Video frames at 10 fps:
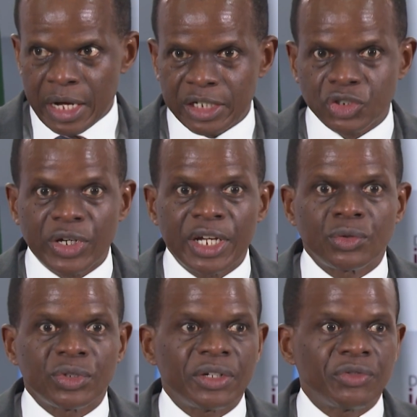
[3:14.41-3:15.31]
are trying
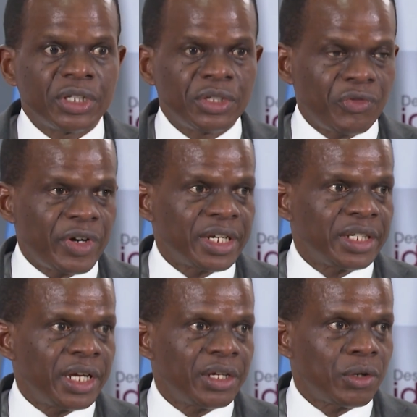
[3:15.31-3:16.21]
to diversify
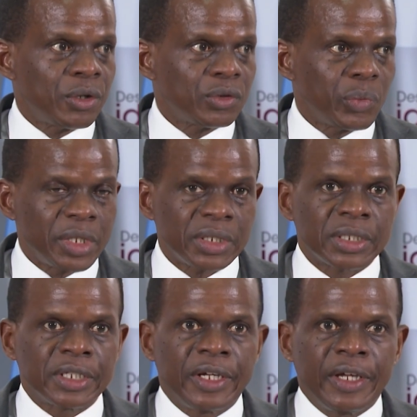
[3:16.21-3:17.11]
their
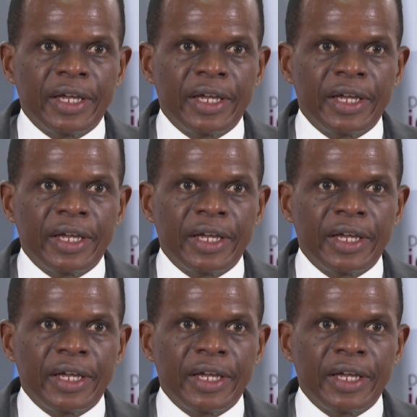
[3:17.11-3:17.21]
economies.